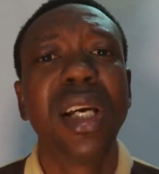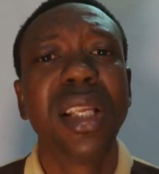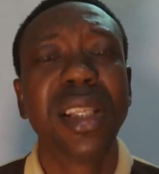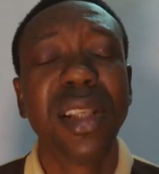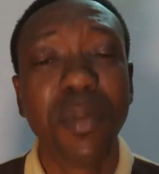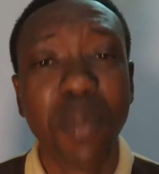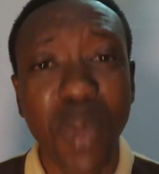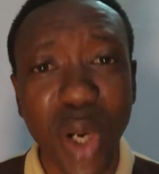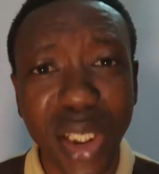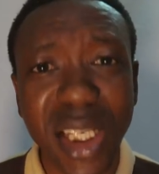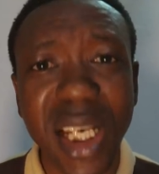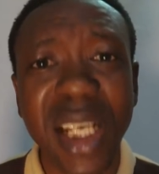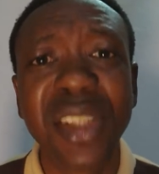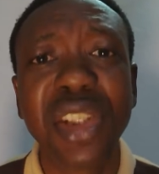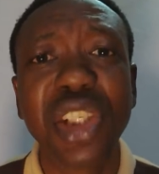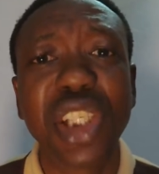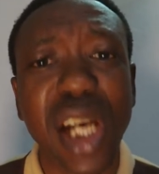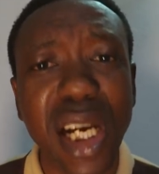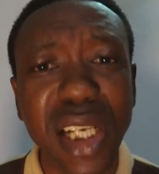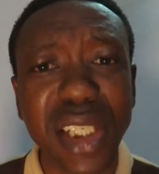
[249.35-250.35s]
The modern
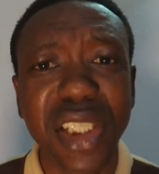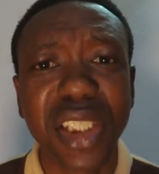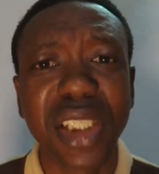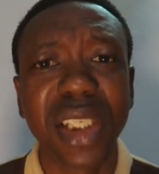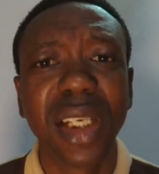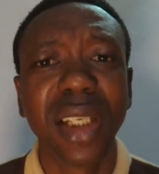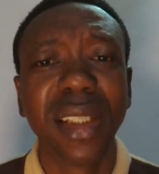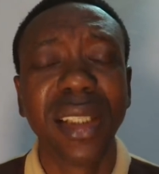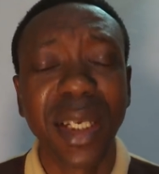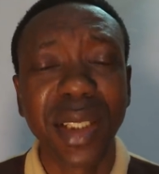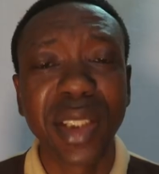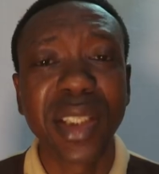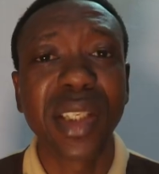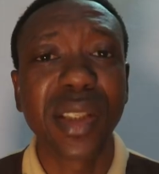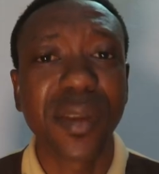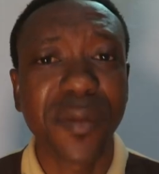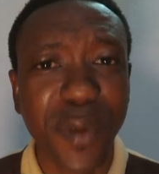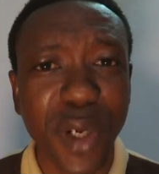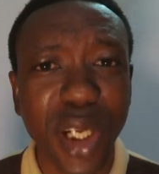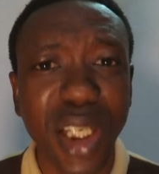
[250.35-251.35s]
church that
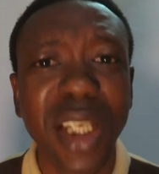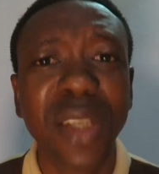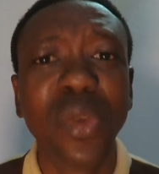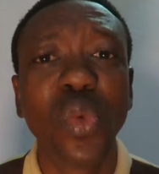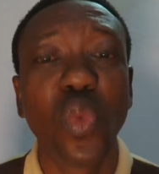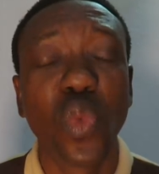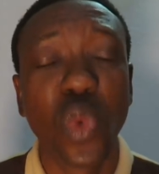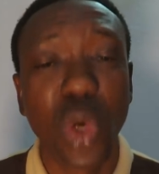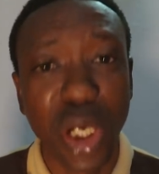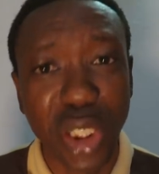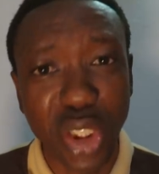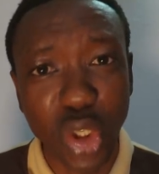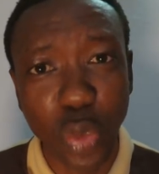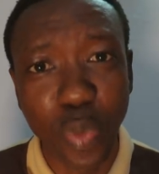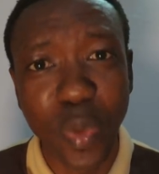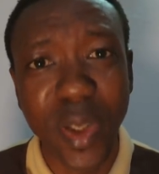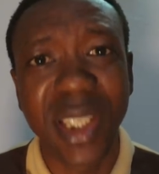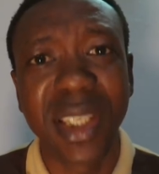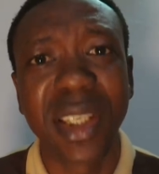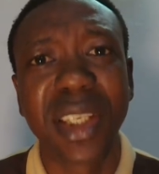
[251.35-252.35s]
is falling will also
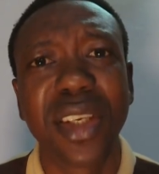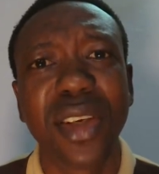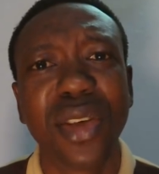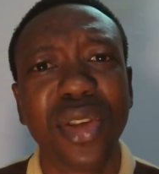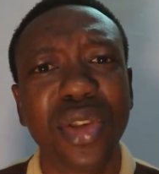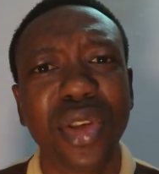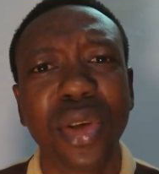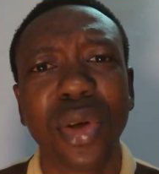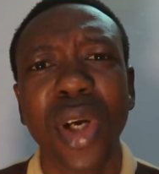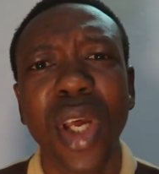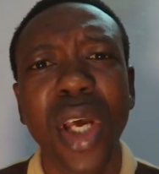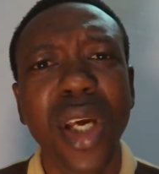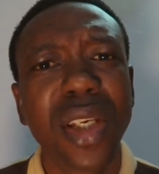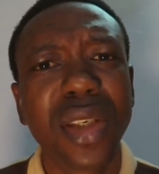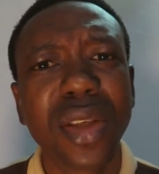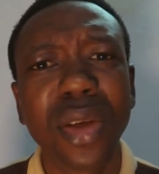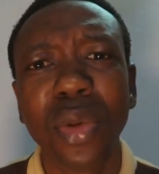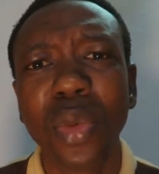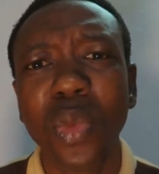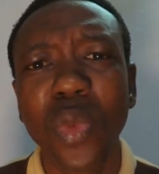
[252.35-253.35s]
persecute you.
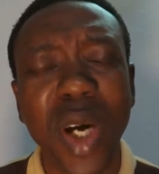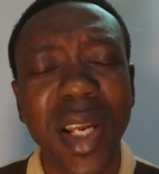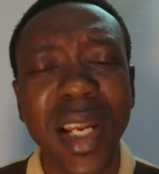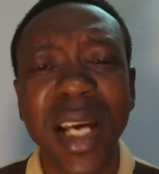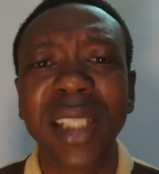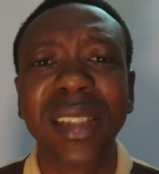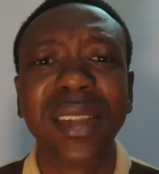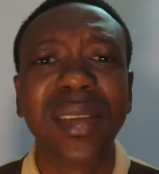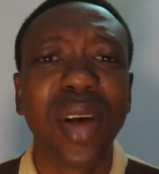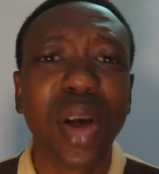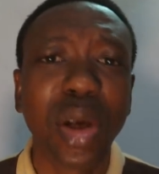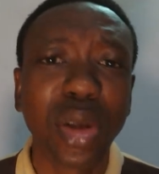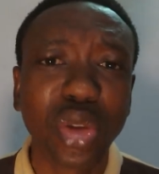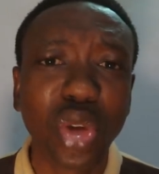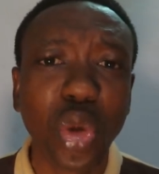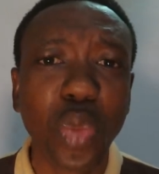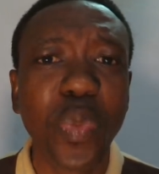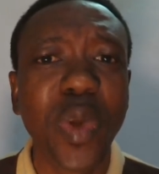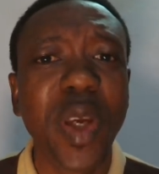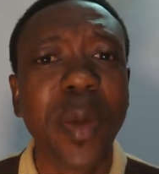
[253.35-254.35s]
So when I talk
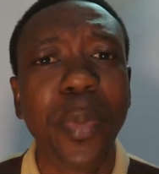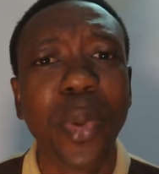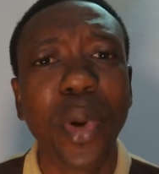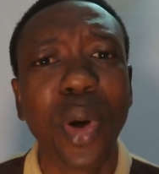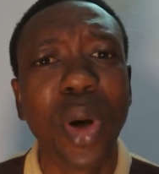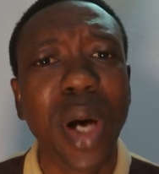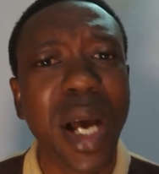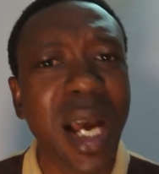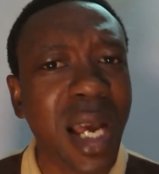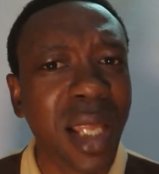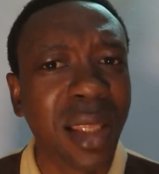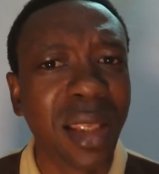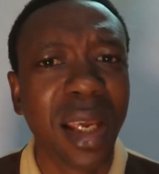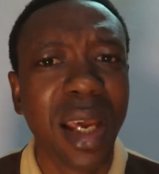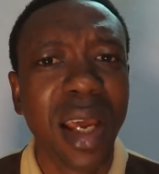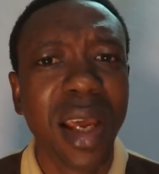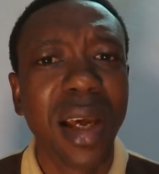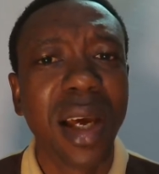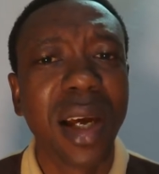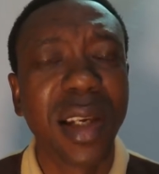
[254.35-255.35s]
to people, and
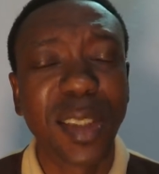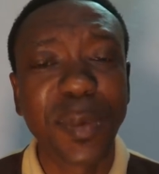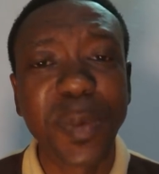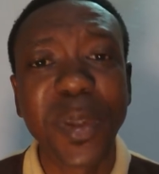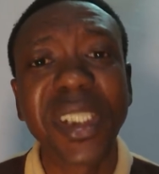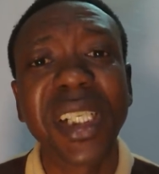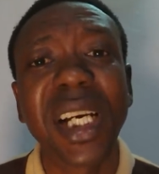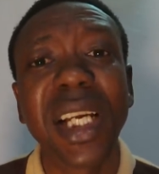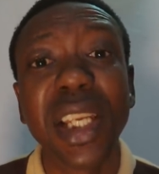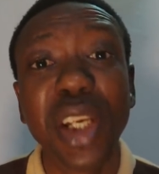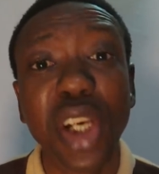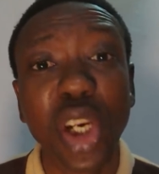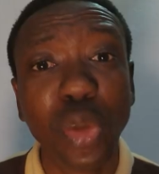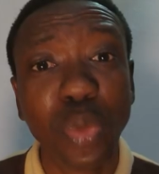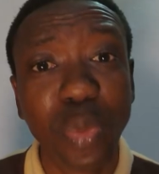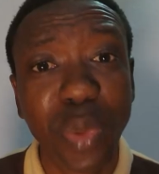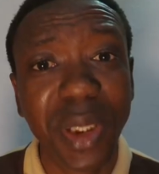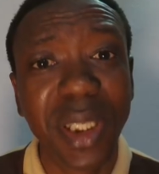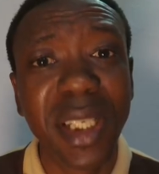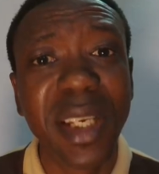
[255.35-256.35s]
especially
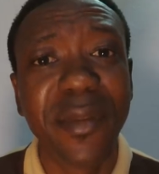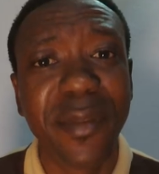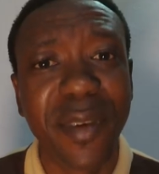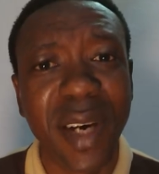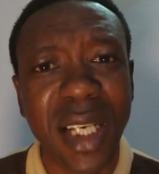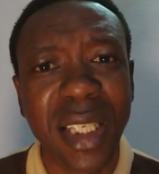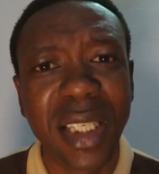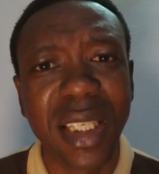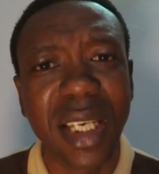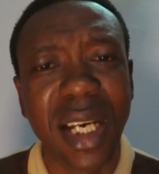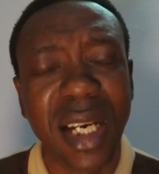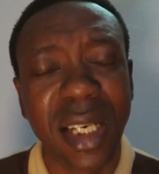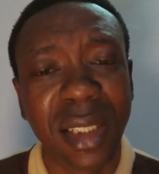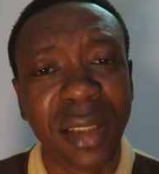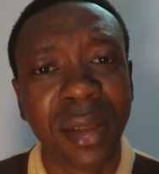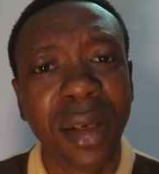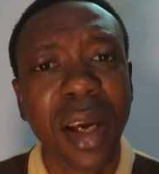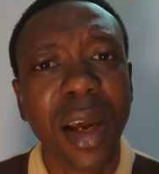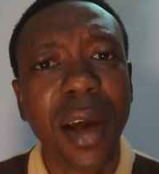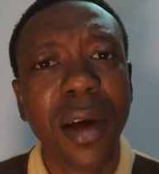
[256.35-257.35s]
unbelievers,
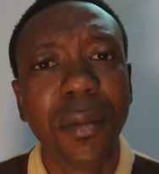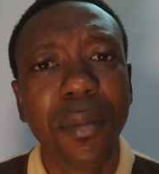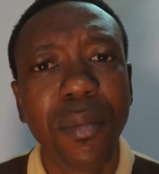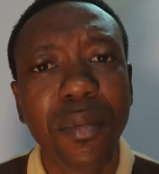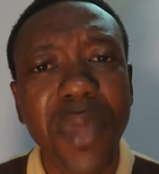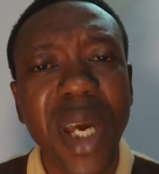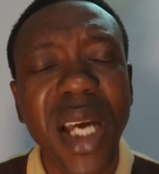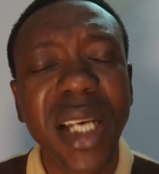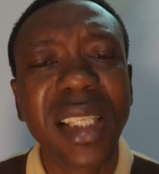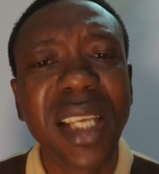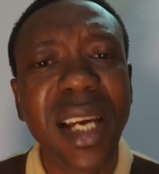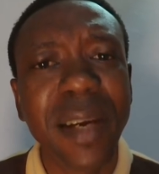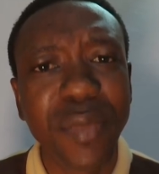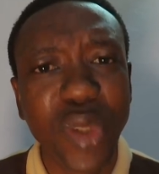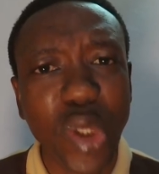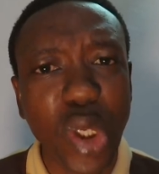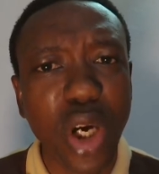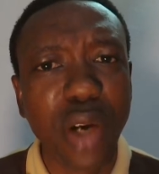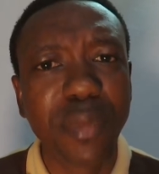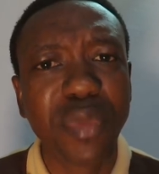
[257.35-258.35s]
and make them
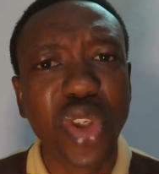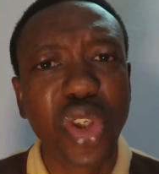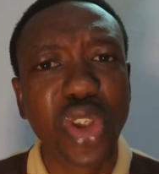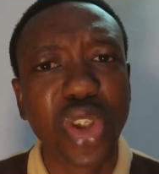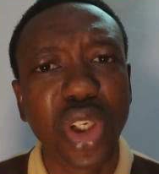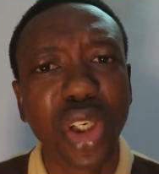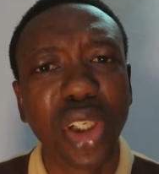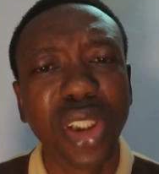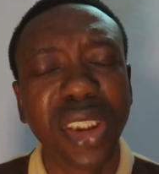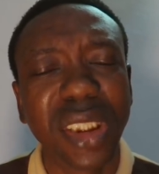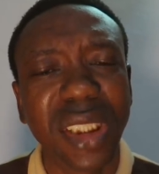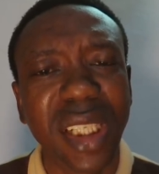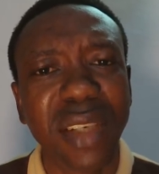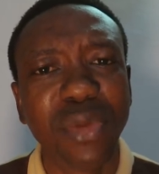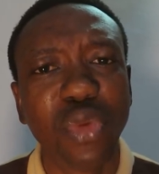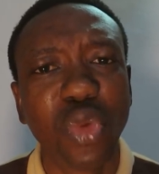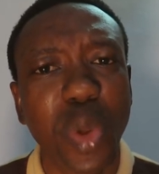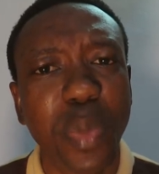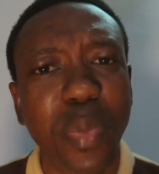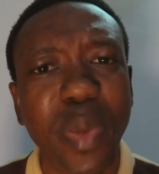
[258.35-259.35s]
come to church
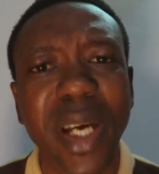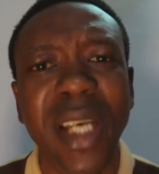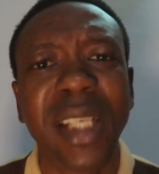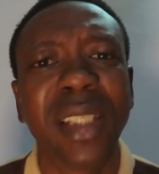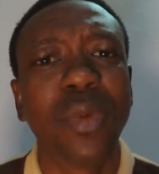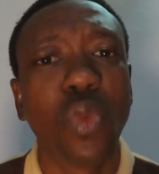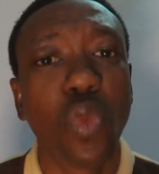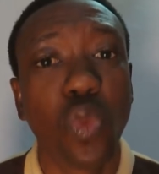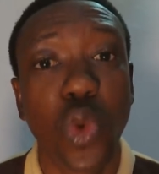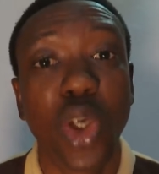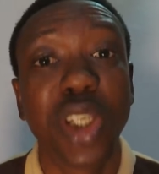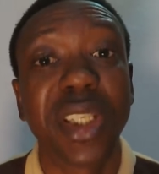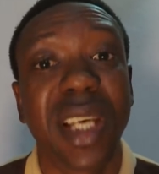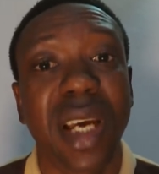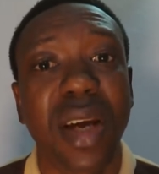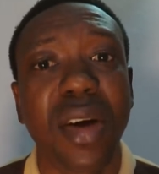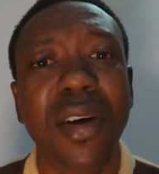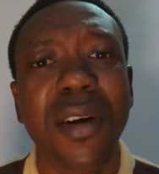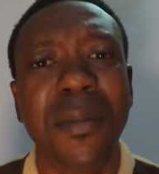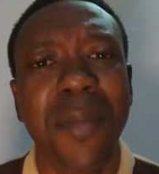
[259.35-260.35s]
and repent, once they
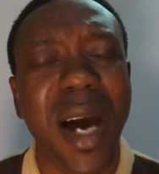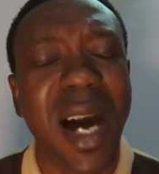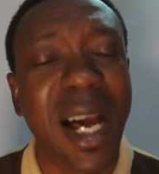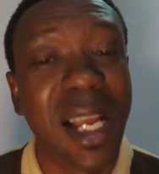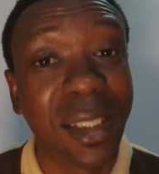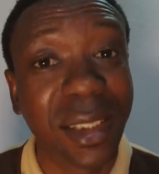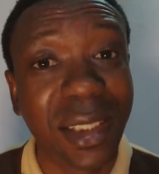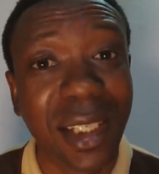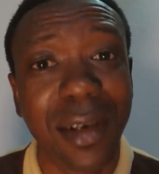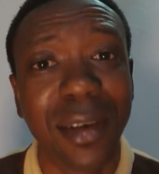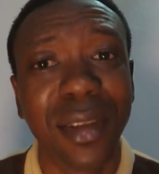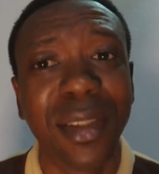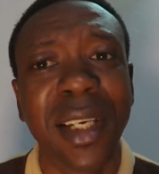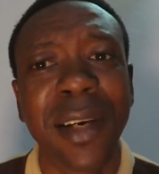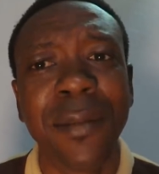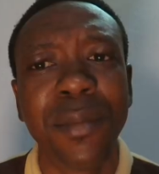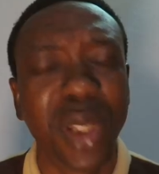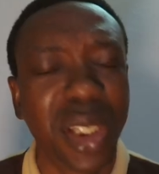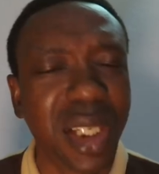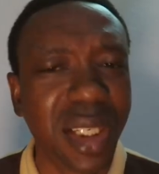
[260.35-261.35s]
come, I tell
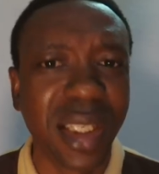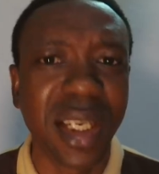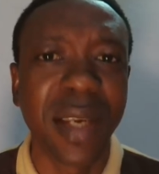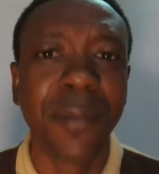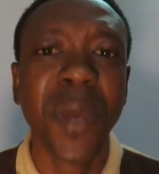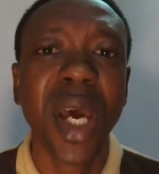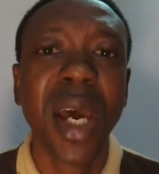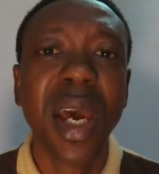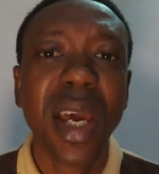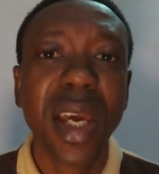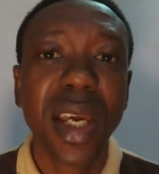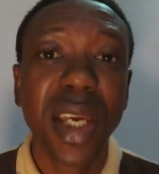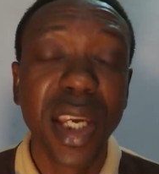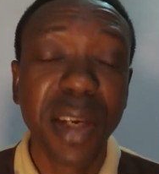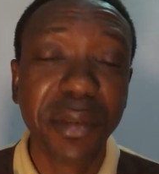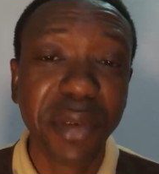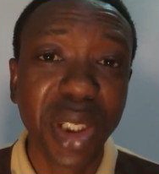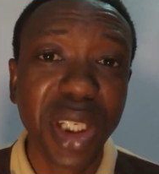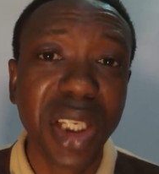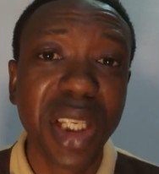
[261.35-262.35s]
them, listen,
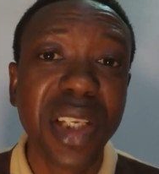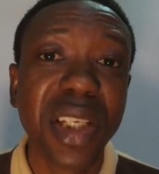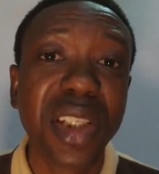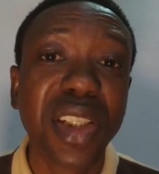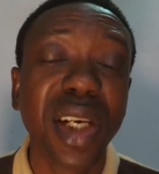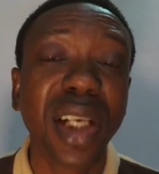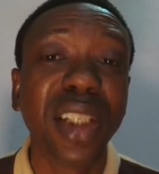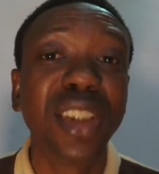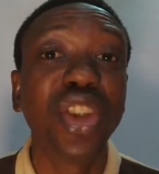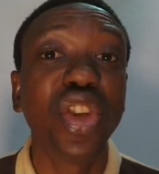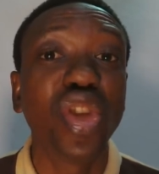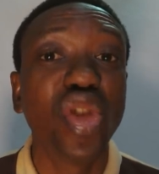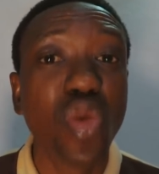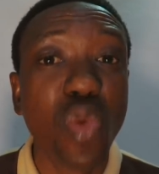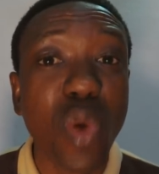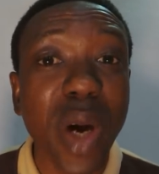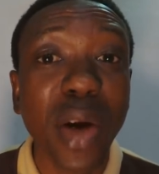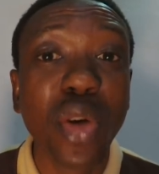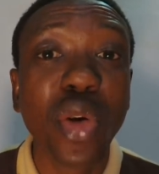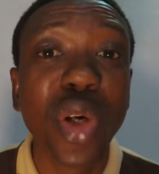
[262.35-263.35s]
even in the church,
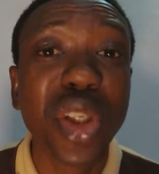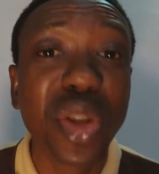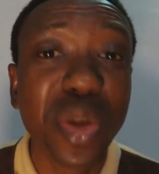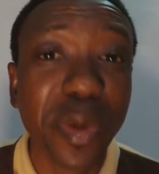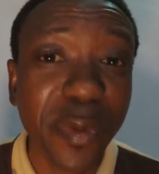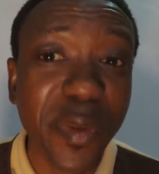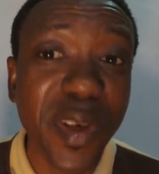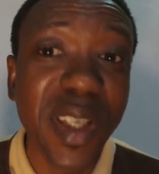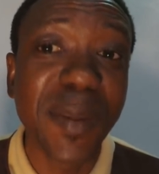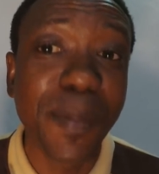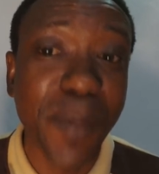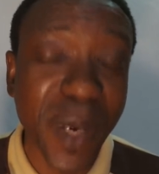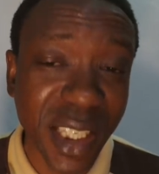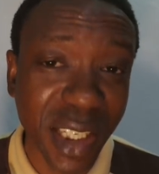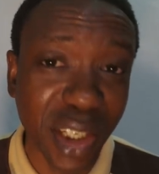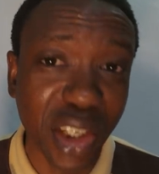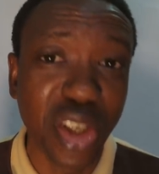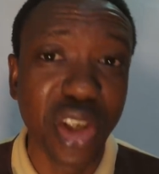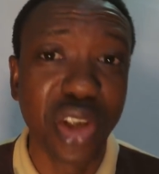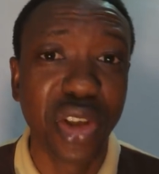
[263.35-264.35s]
you are going to face
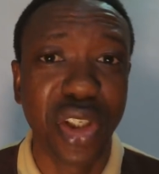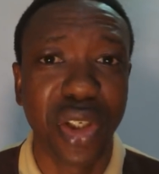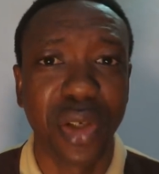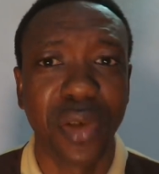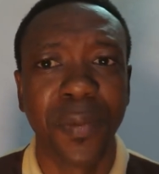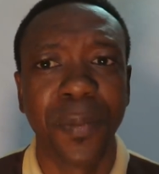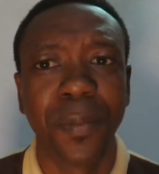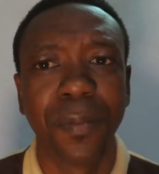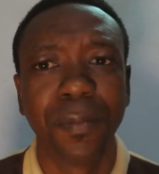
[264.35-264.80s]
persecution.